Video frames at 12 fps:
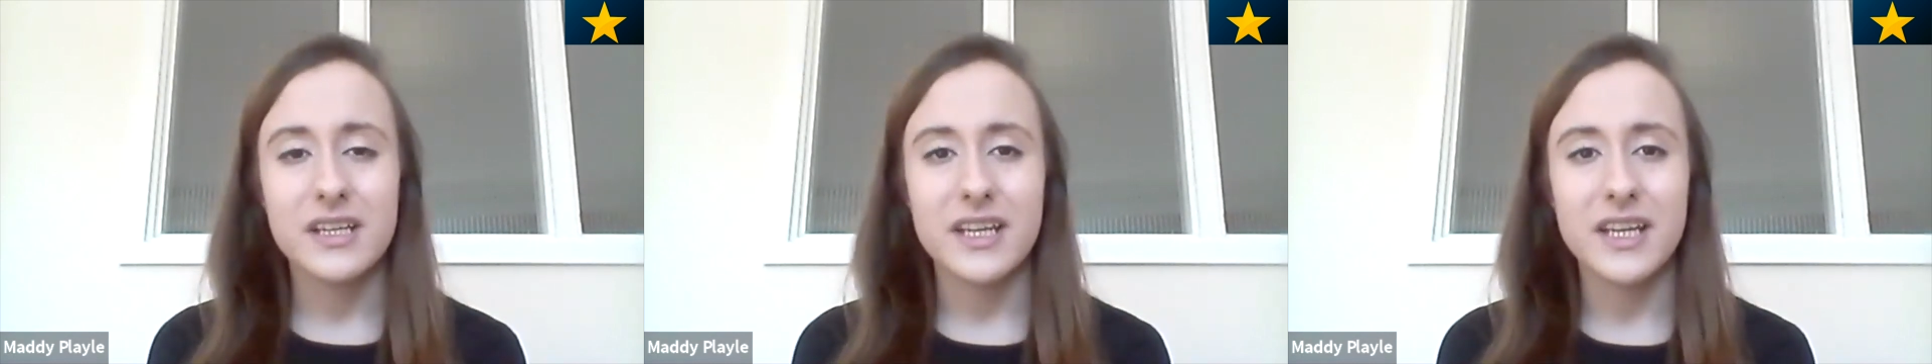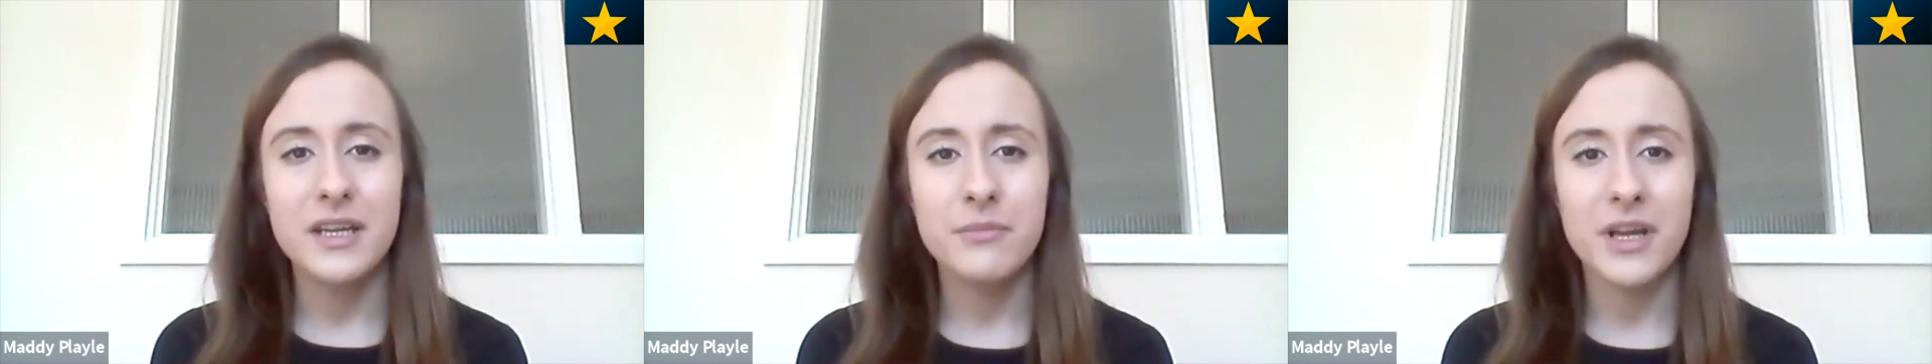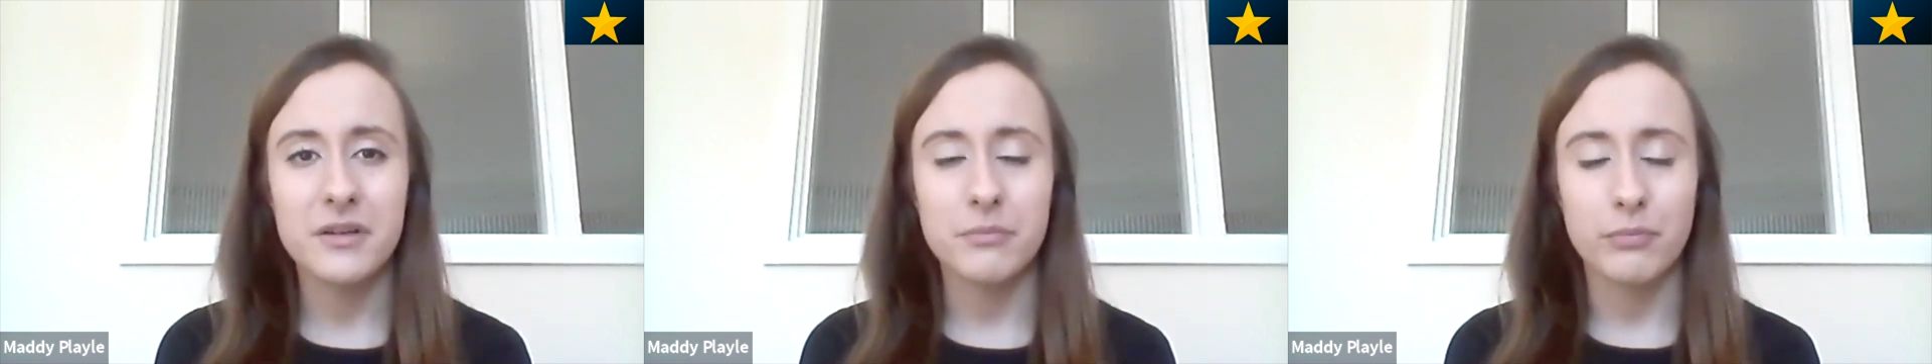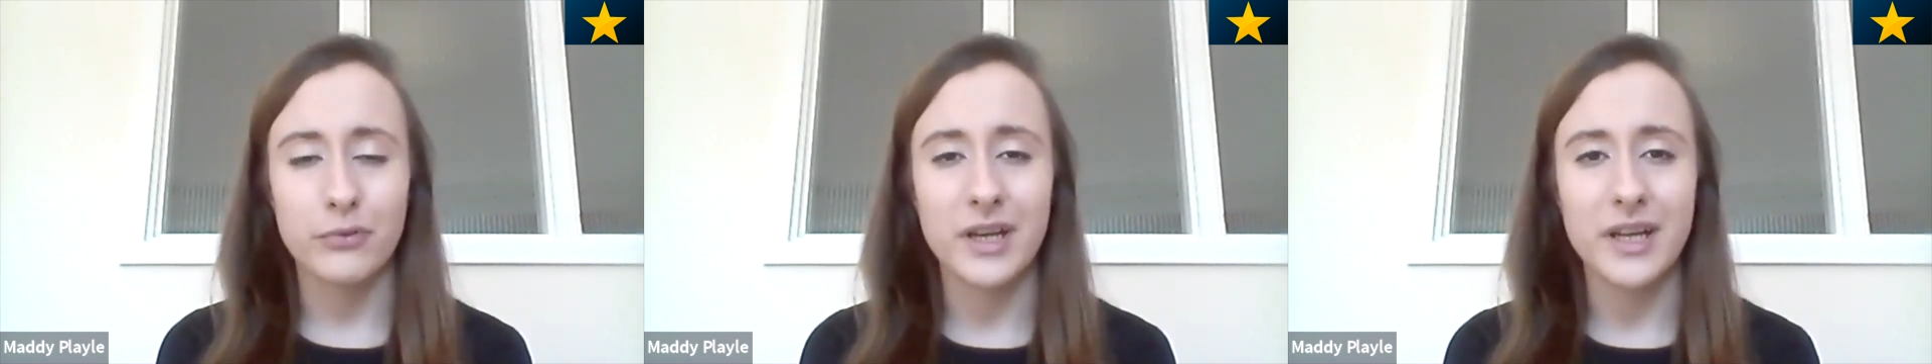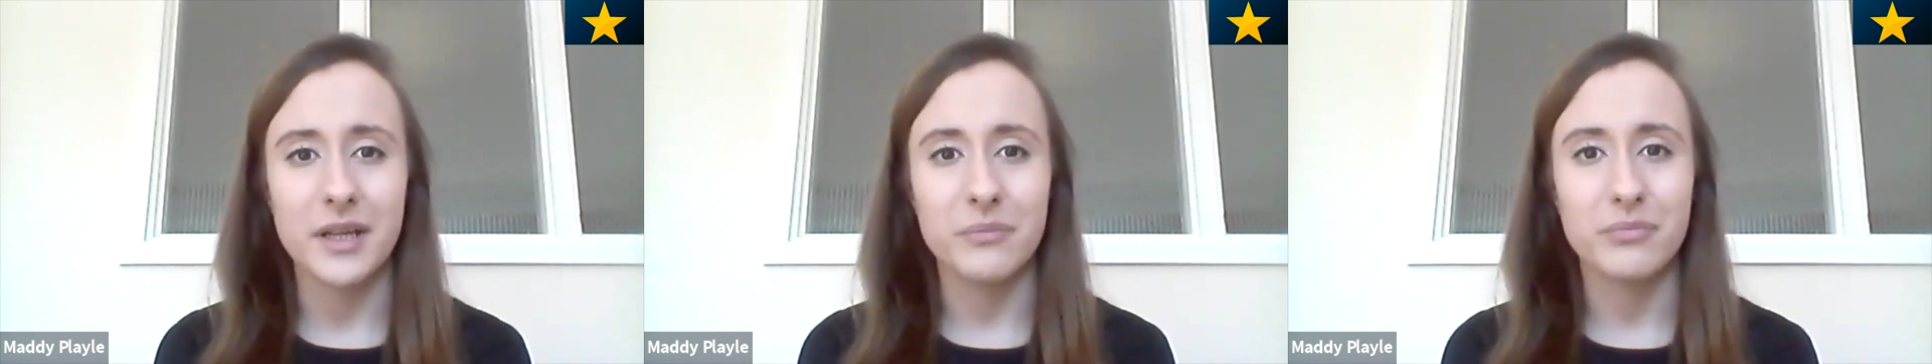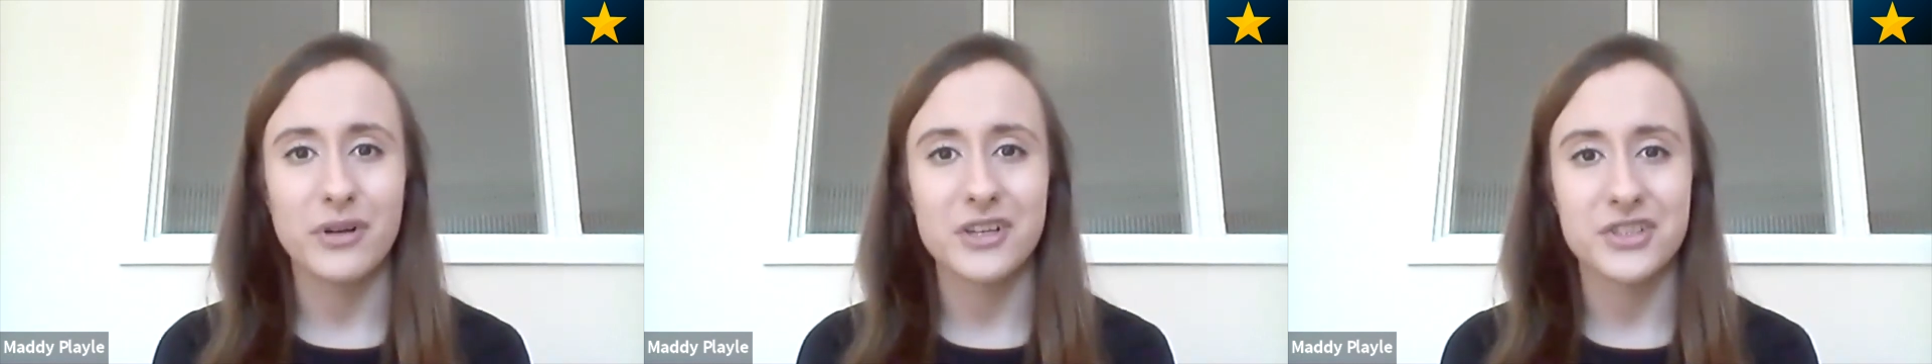He made a brilliant
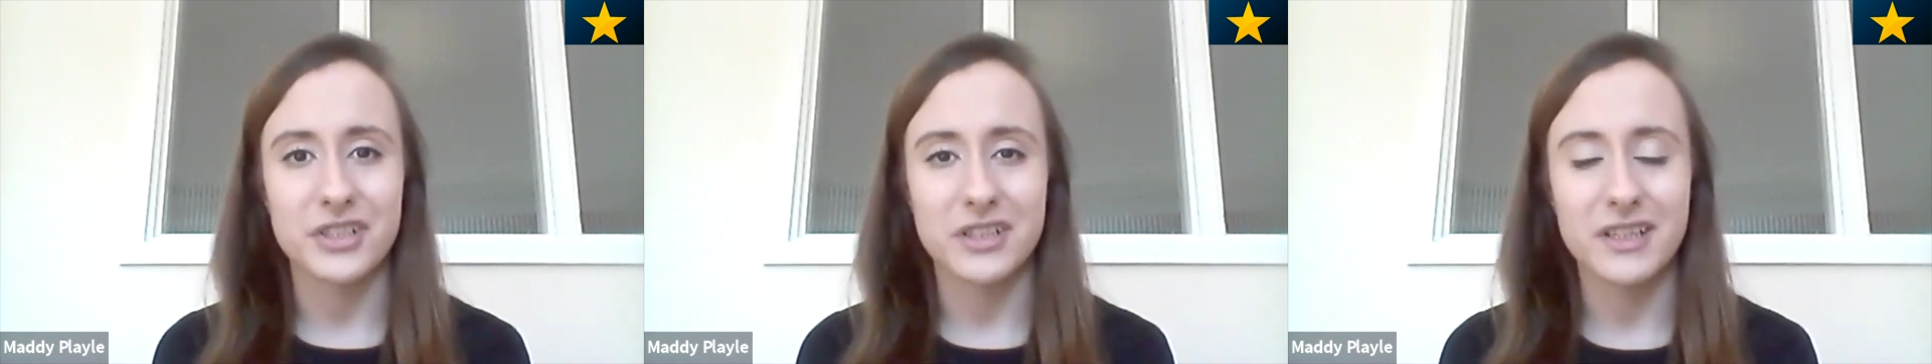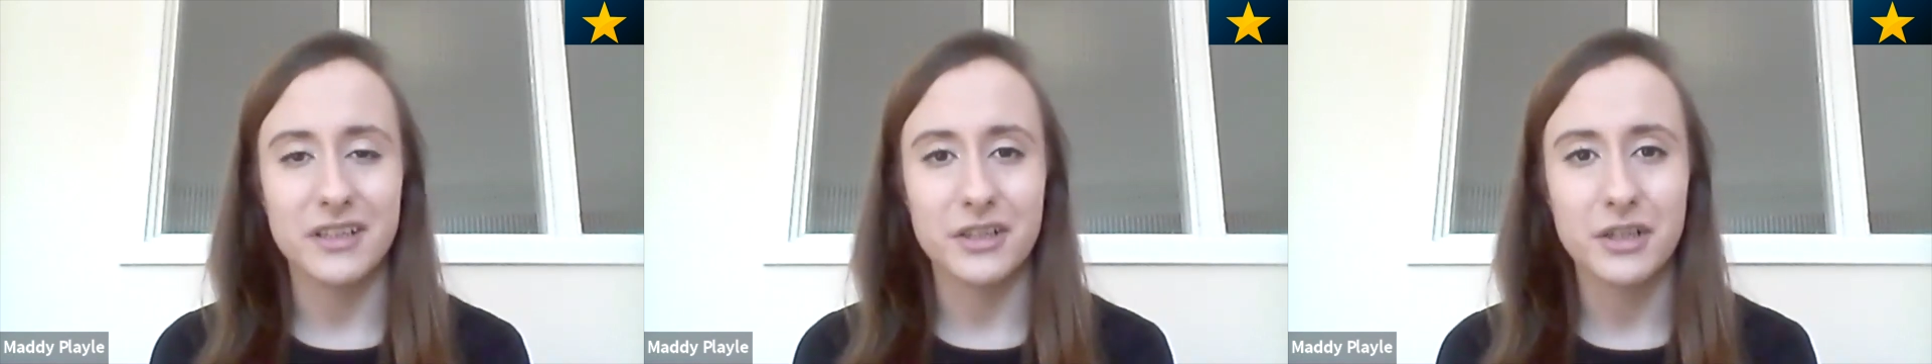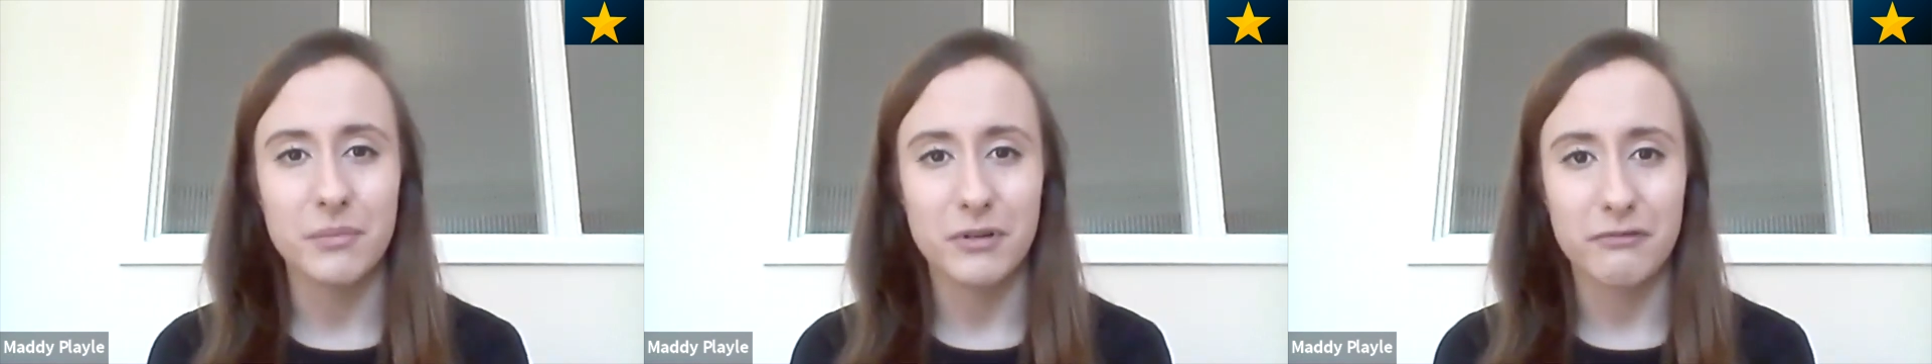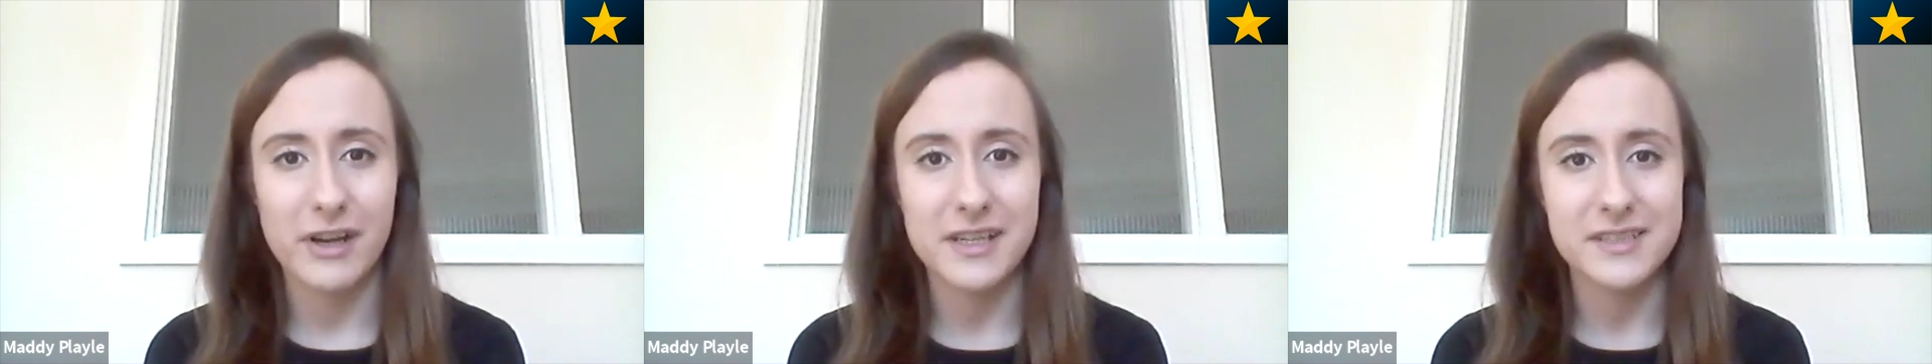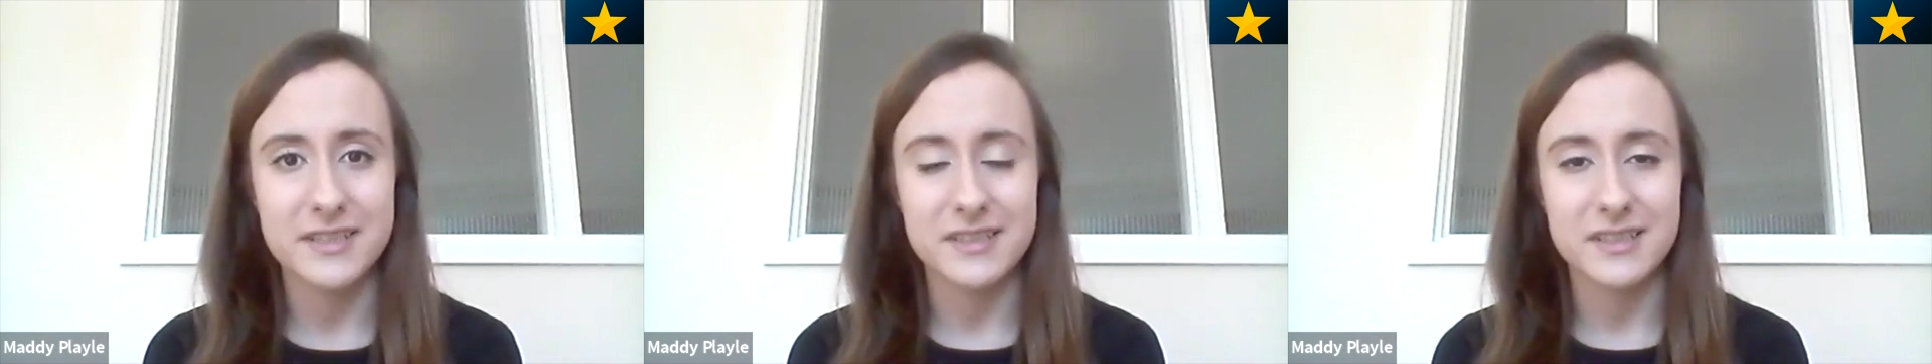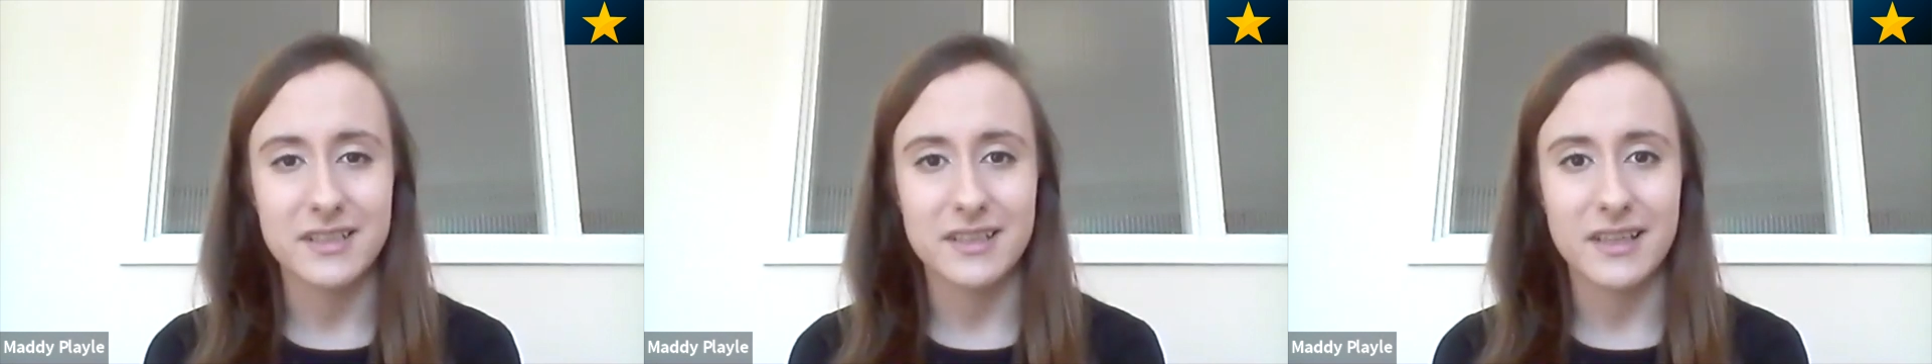impression in a couple of
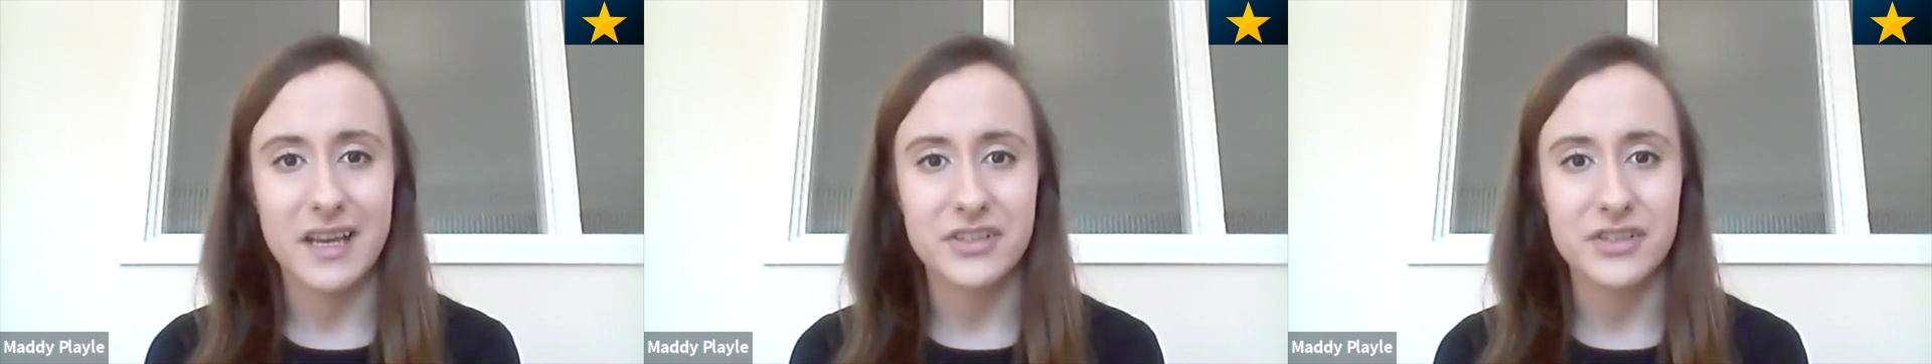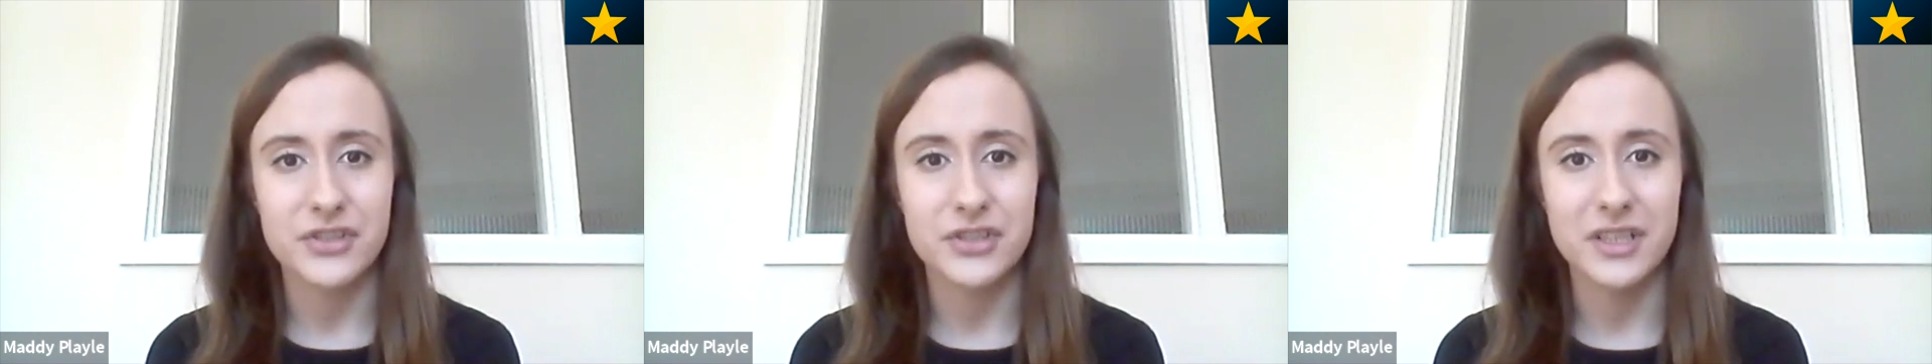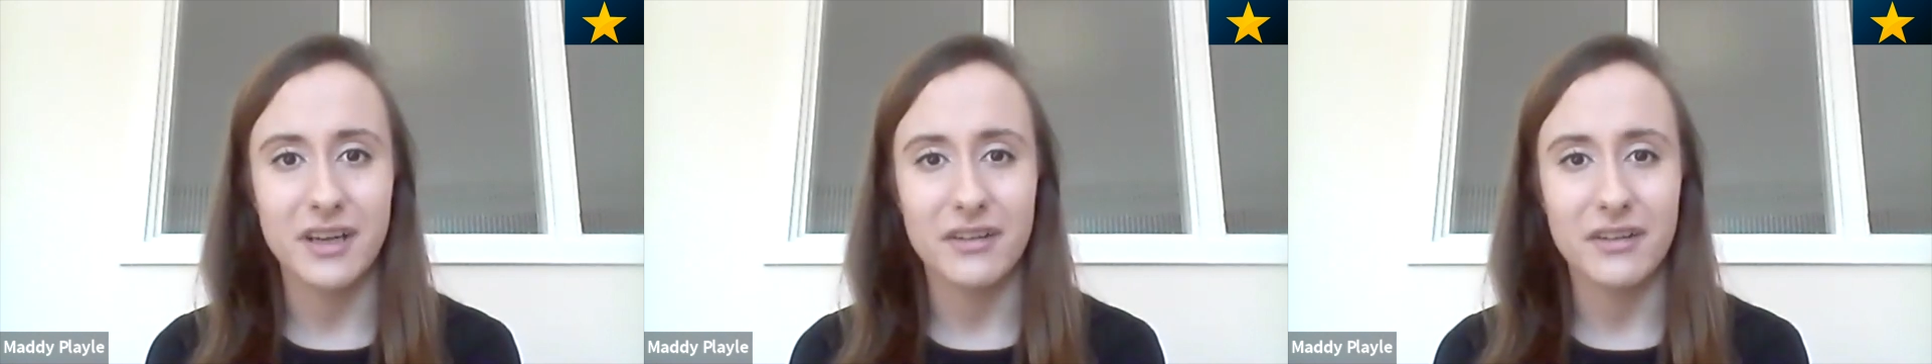races last year.